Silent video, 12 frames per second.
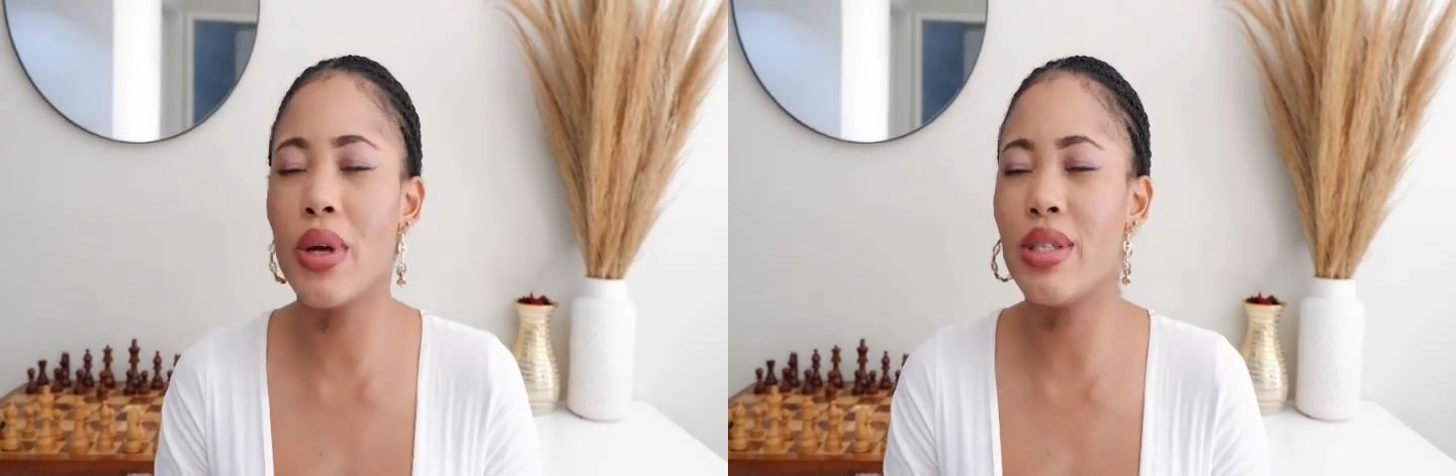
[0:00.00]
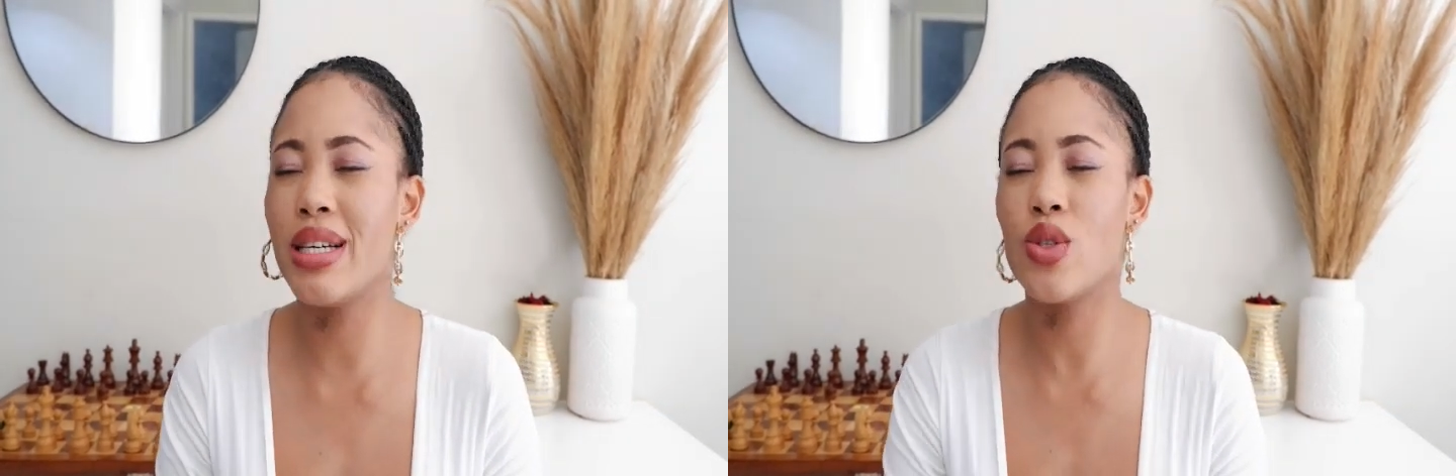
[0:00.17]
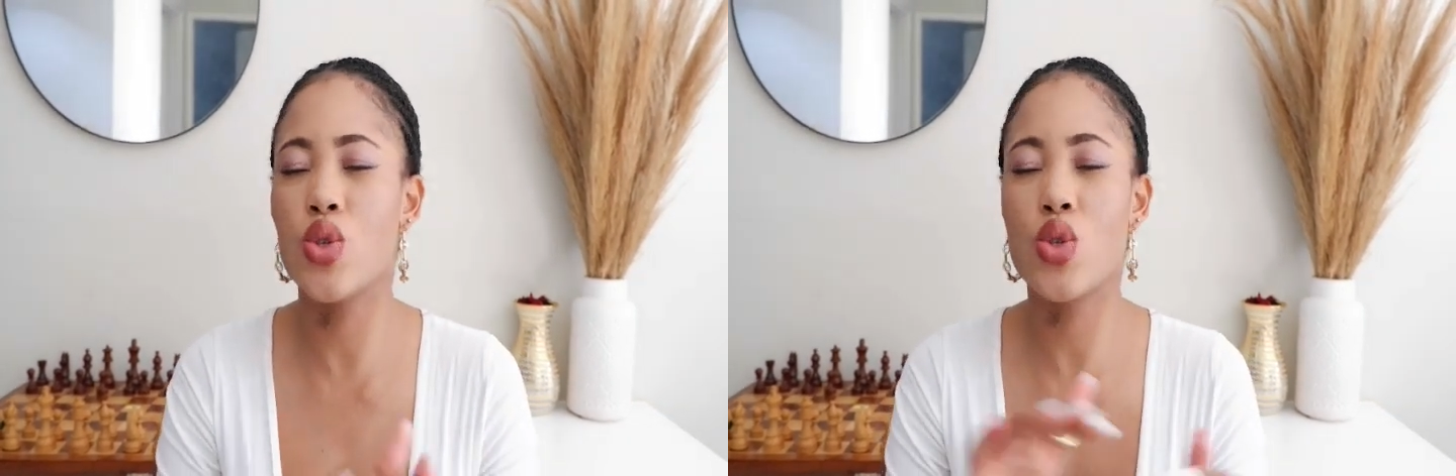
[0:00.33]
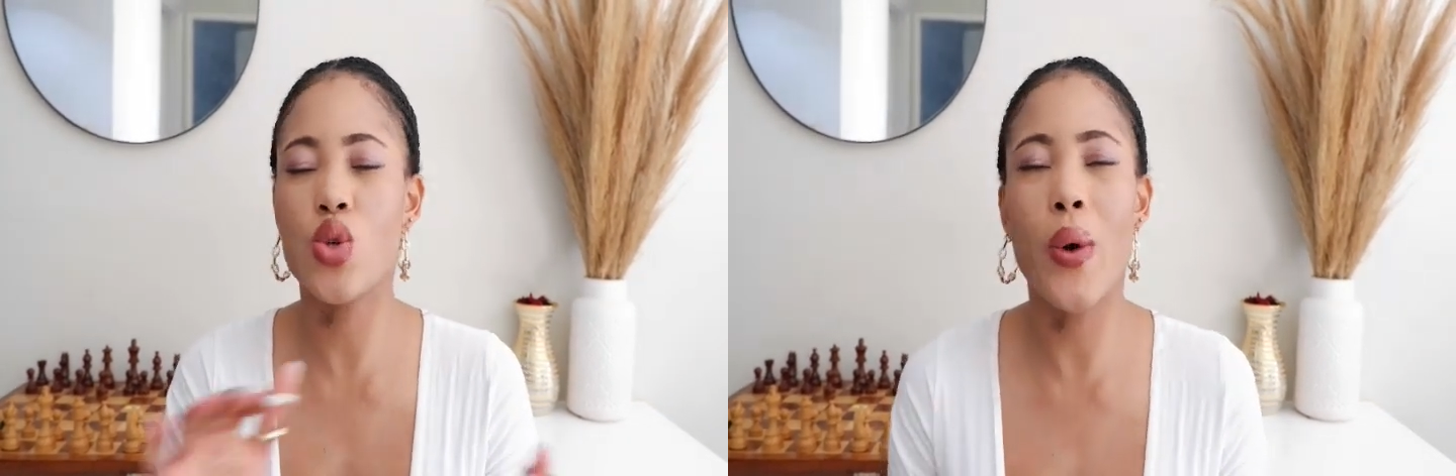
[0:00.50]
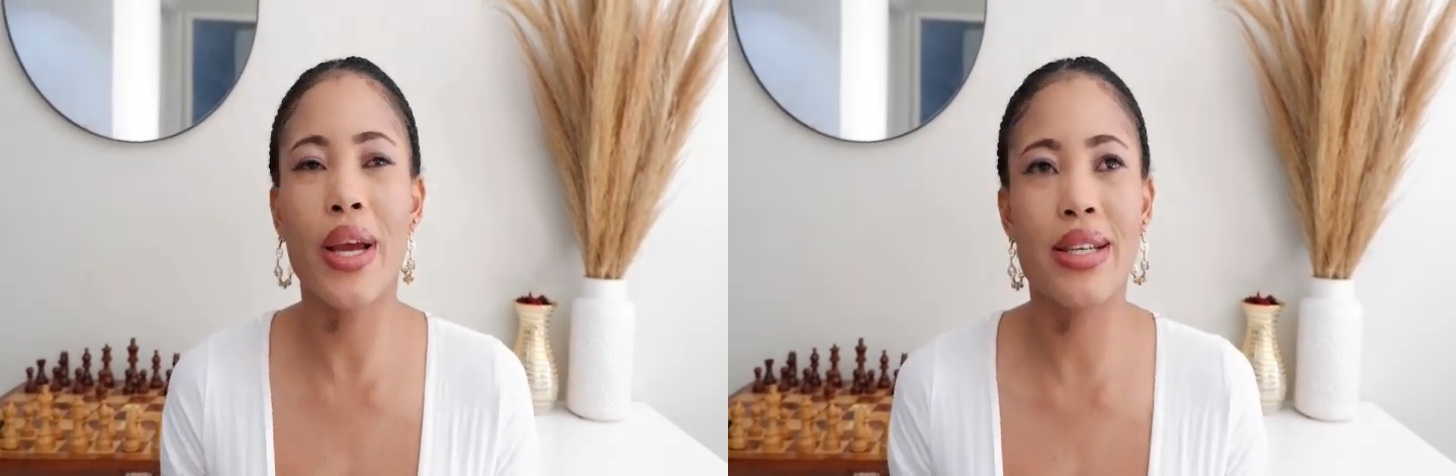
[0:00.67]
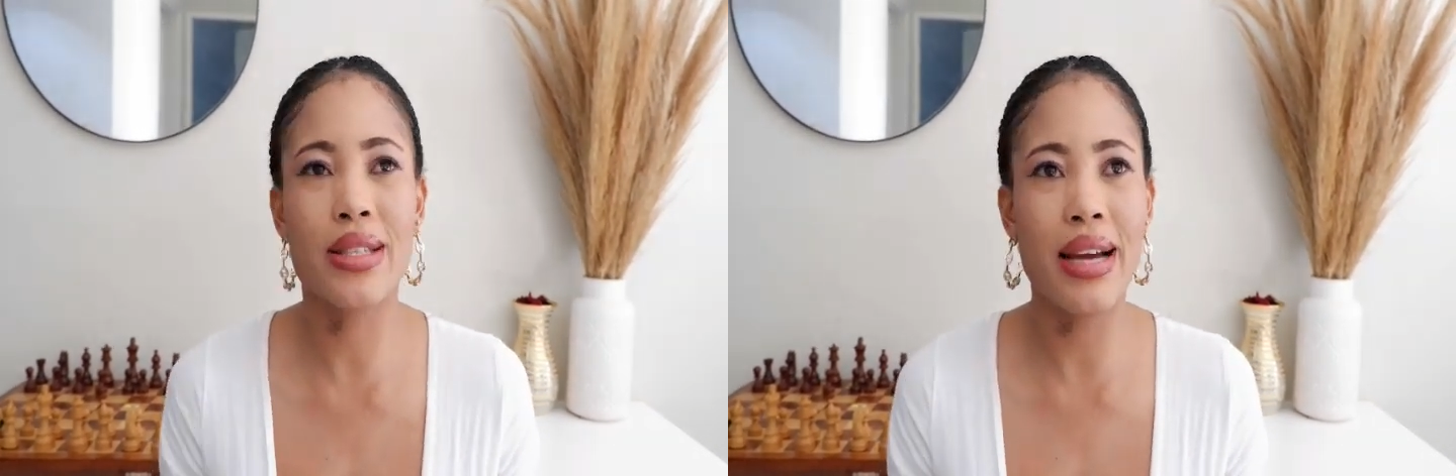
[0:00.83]
we were just
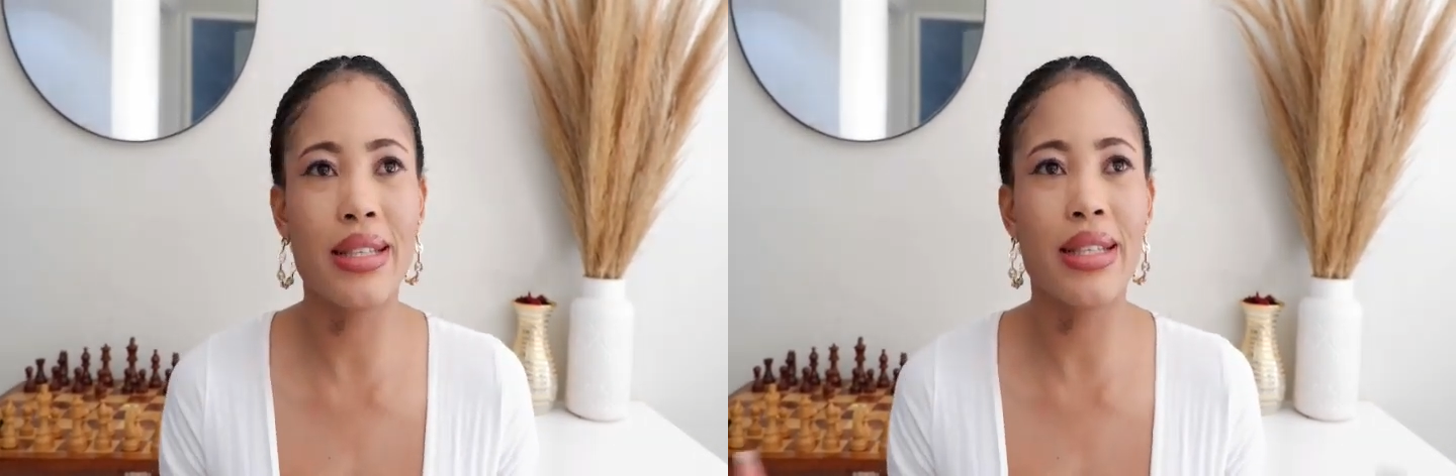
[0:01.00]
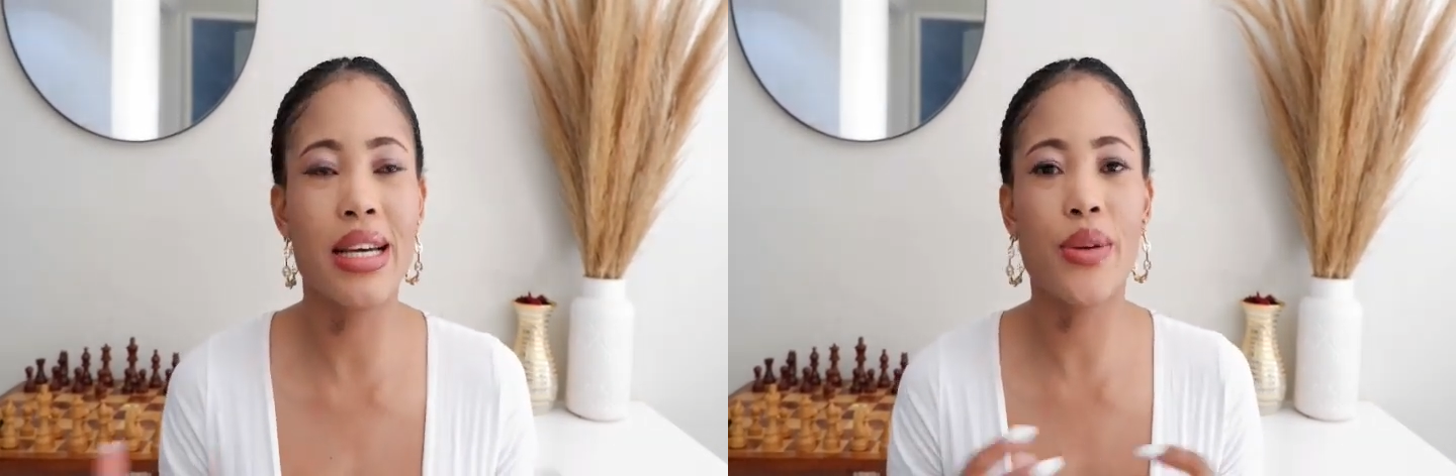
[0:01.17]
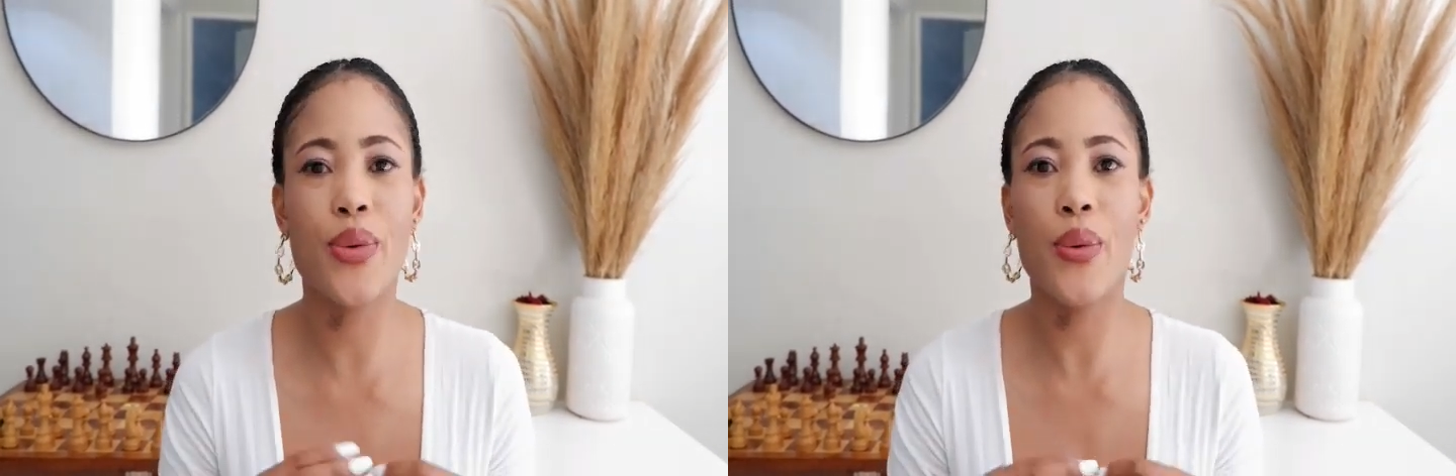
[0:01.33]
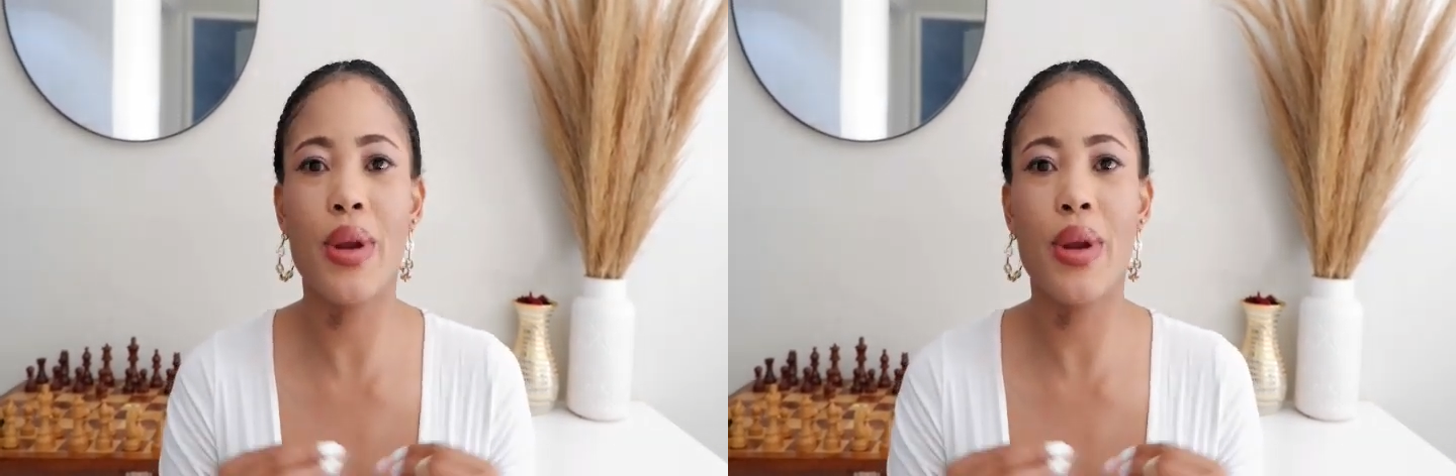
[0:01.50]
so excited.